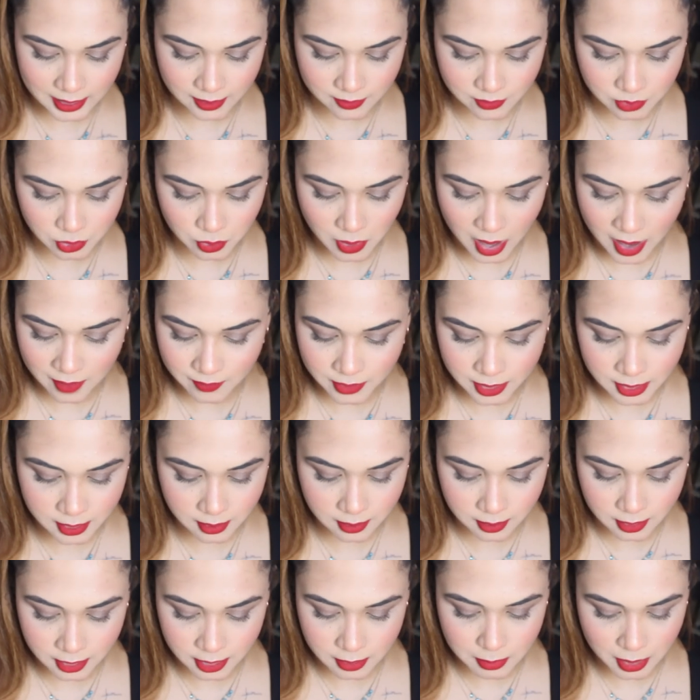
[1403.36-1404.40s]
if you haven't
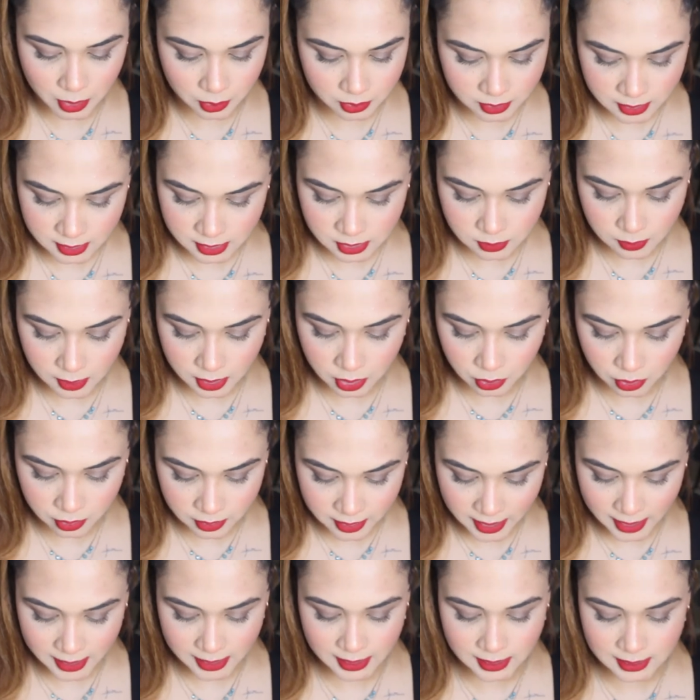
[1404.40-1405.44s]
heard about this one
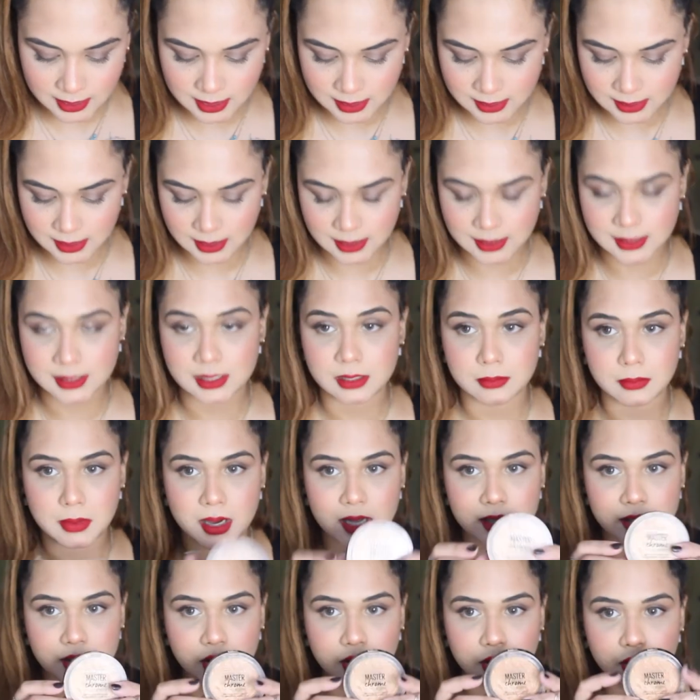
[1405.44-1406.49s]
already, this is the
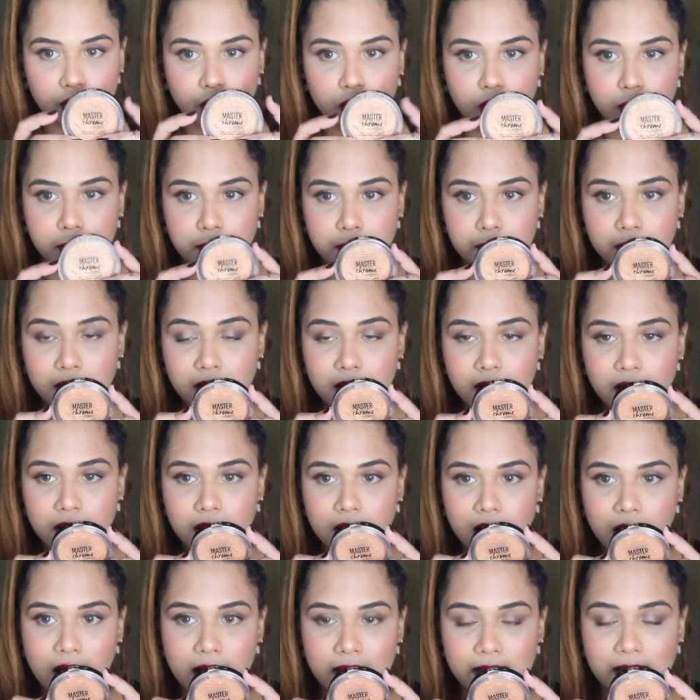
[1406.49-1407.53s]
Master Chrome
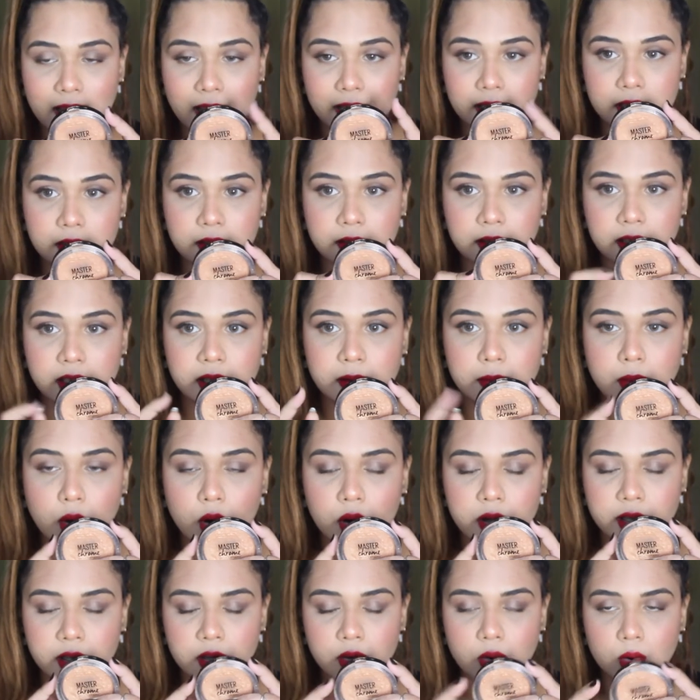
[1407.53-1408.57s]
highlighter in
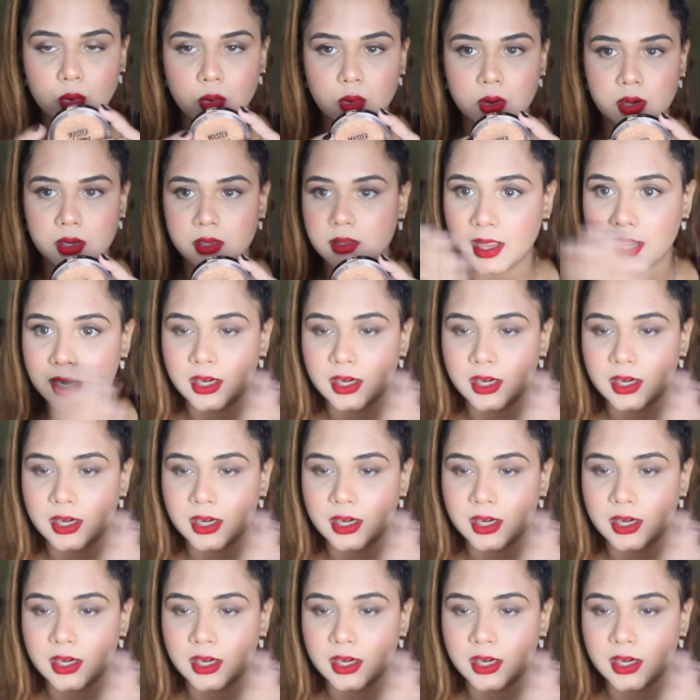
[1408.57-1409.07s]
molten gold.